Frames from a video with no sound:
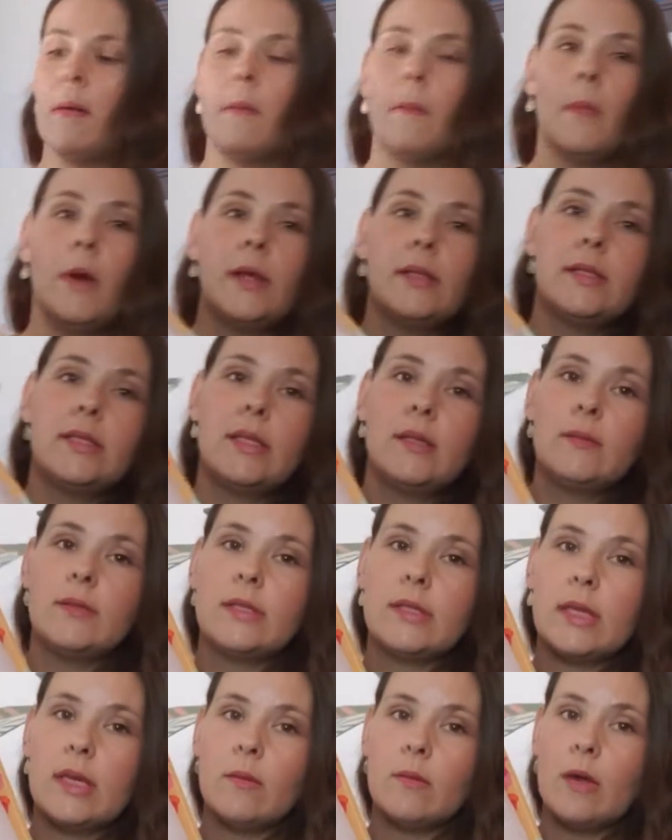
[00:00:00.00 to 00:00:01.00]
mine seems
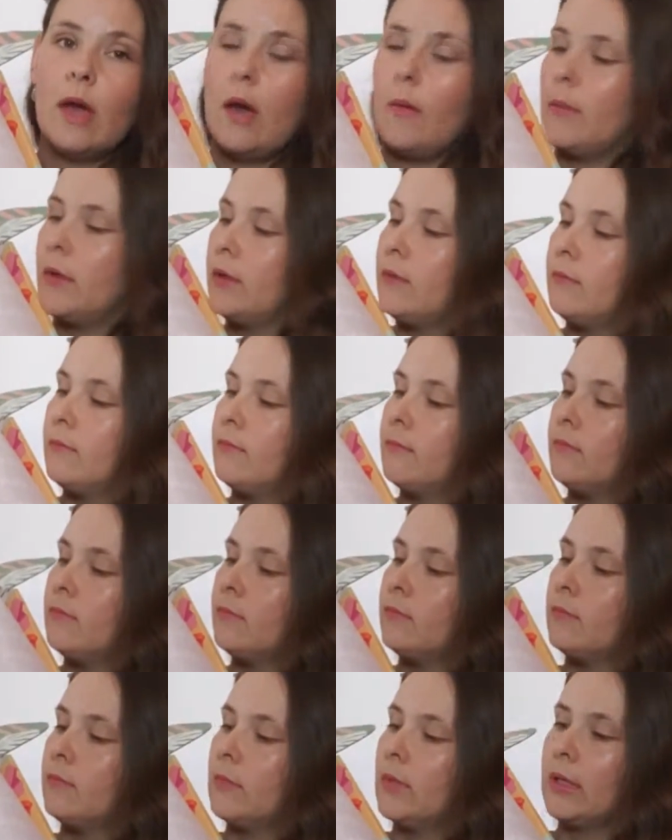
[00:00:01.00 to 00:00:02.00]
to keep coming
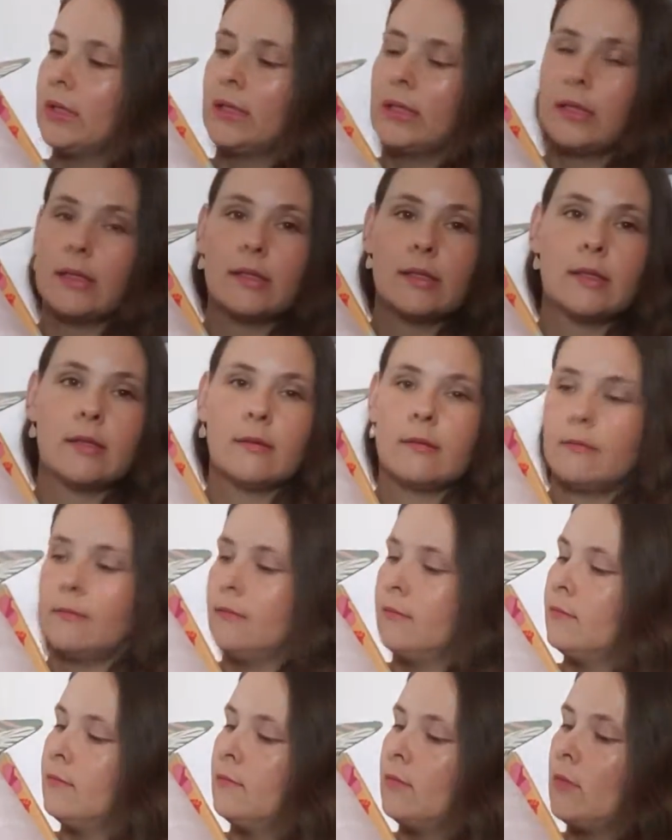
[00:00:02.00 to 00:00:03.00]
like this.
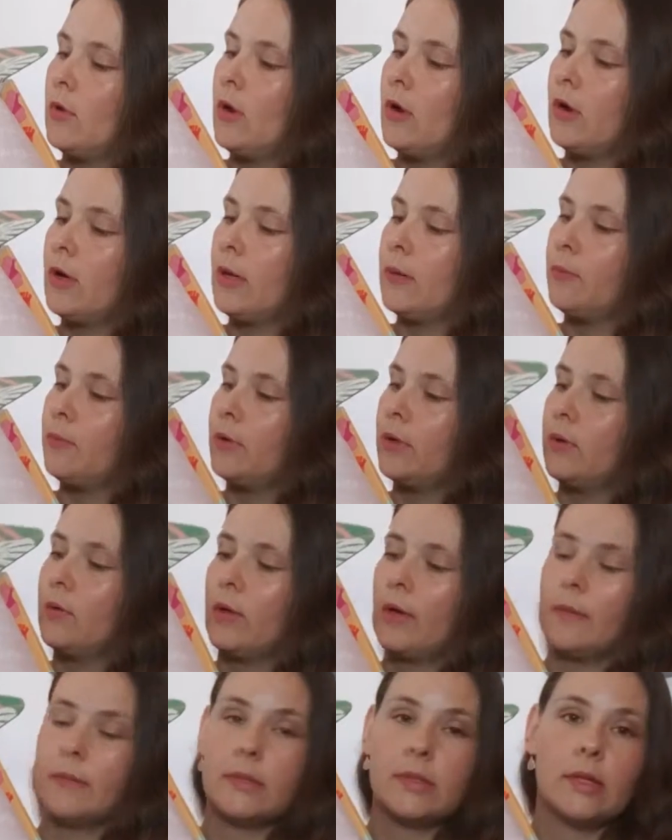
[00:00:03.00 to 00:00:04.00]
Already
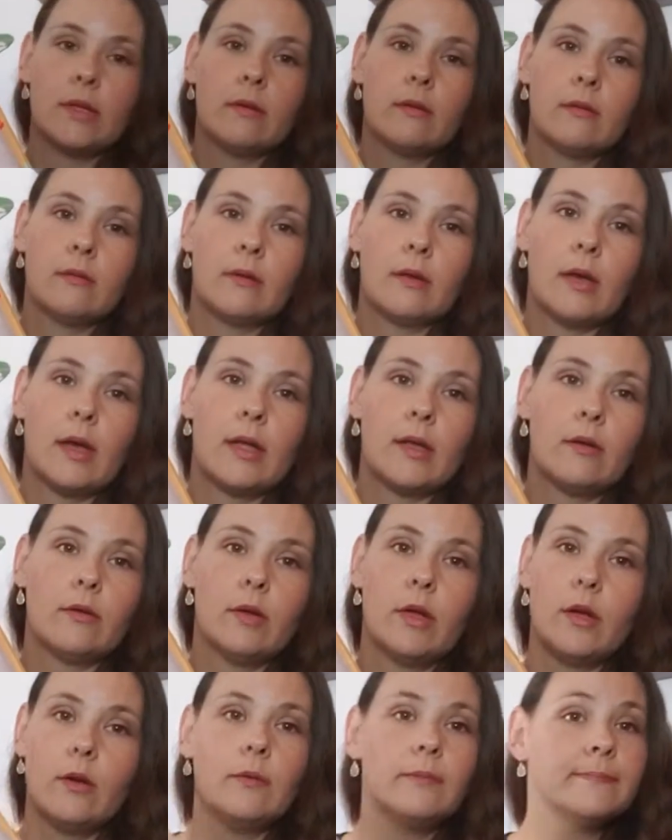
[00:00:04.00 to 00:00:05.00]
pre-ripped. I don't
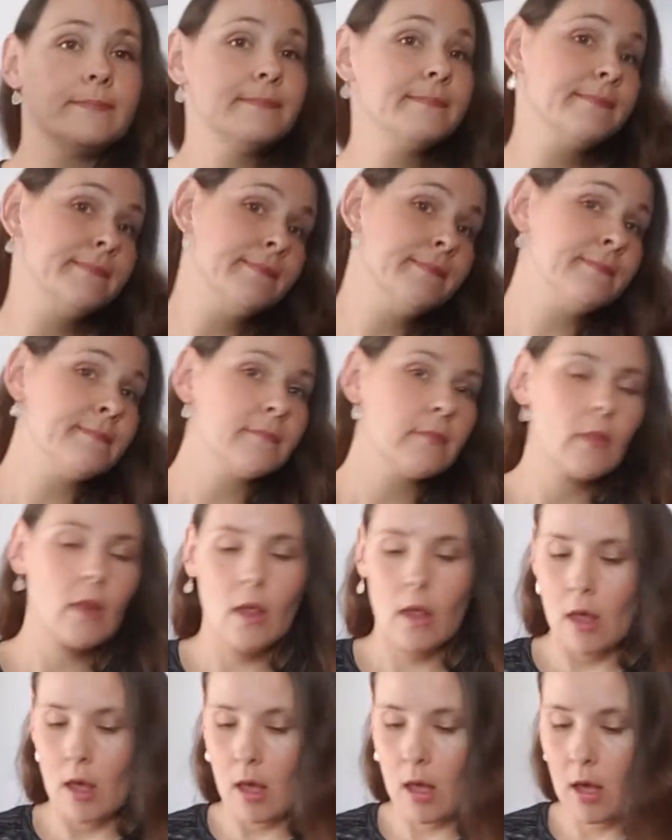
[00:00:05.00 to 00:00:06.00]
know.
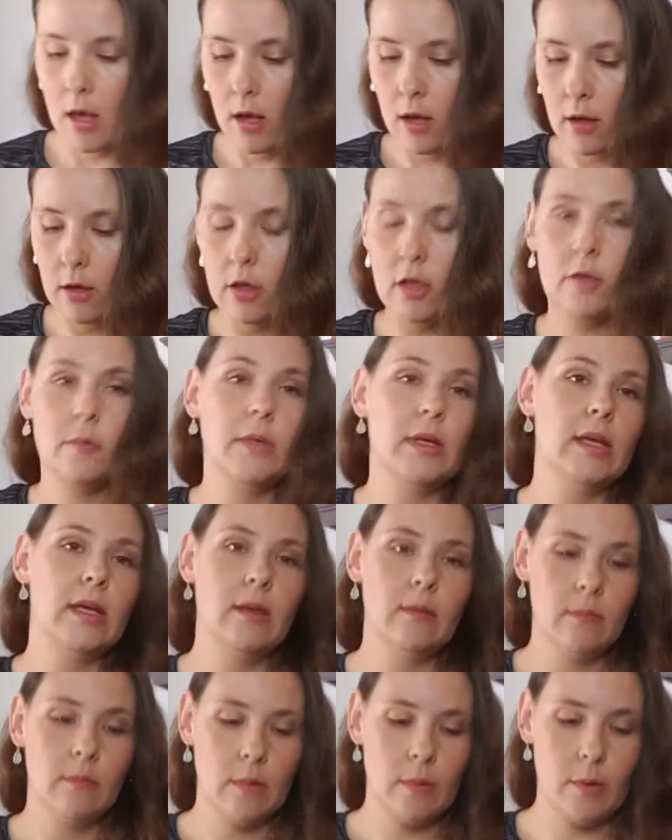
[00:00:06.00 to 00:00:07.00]
Could
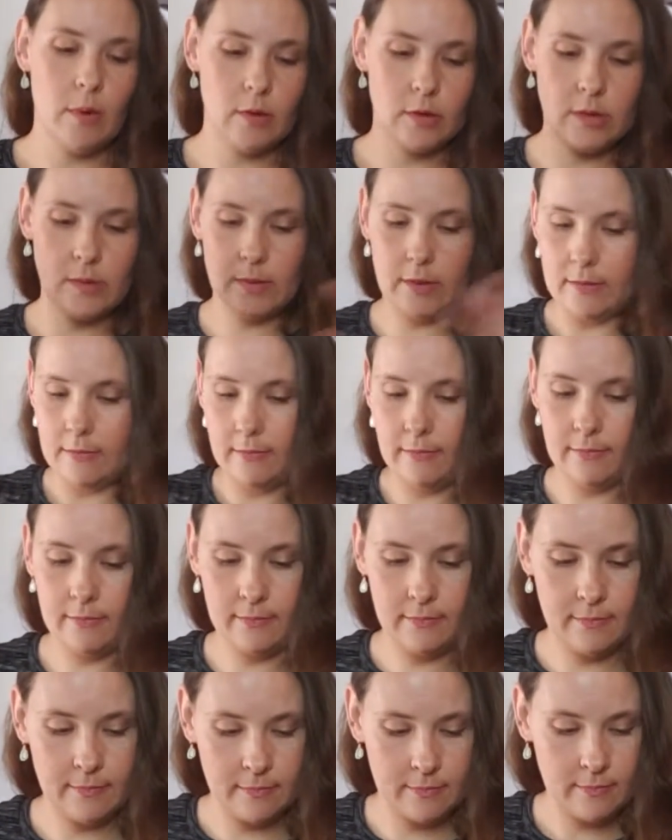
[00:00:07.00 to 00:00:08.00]
be the postman.
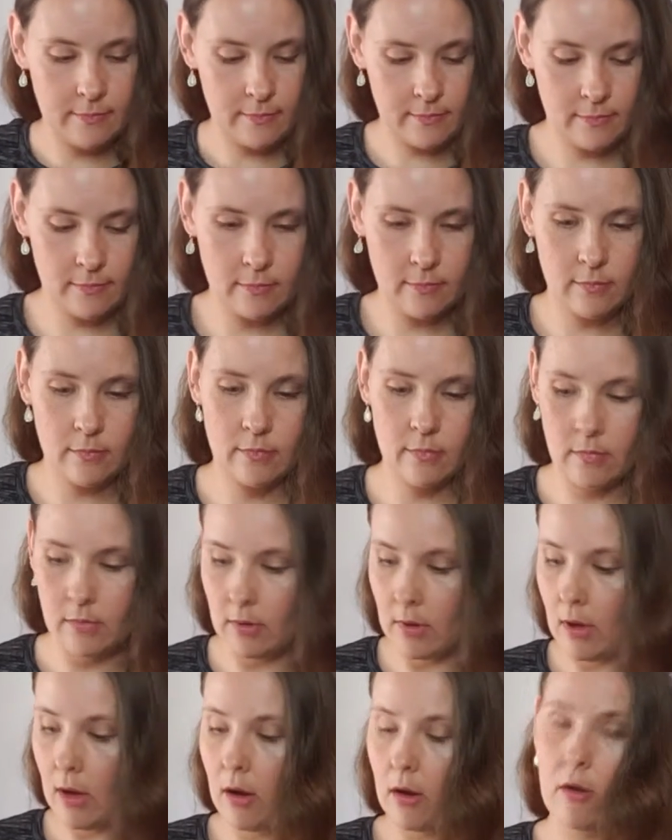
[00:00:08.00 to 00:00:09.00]

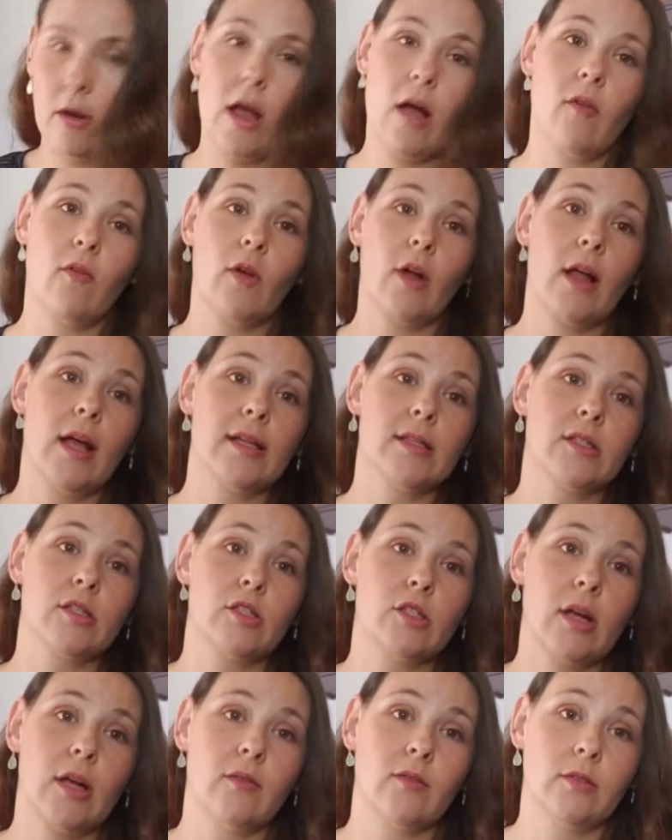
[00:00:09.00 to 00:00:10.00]
Or how far it has to
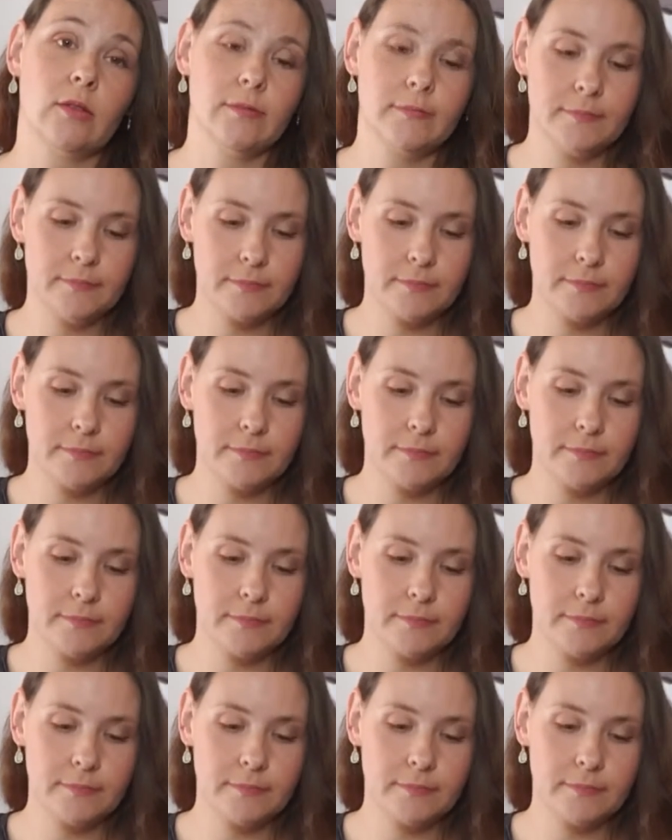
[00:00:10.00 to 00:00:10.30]
travel.